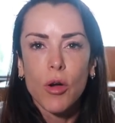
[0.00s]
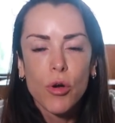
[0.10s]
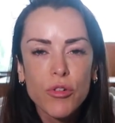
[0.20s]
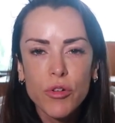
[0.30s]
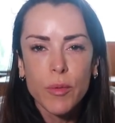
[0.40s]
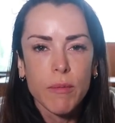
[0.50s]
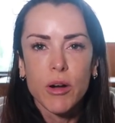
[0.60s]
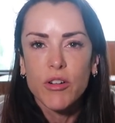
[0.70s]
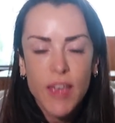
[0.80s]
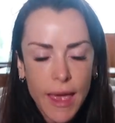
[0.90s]
100
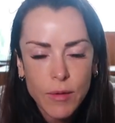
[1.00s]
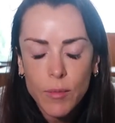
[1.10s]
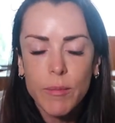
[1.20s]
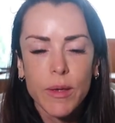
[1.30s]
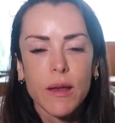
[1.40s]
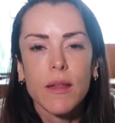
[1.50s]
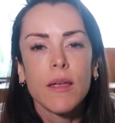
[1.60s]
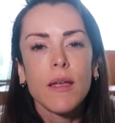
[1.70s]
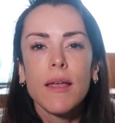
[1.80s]
women or 10 women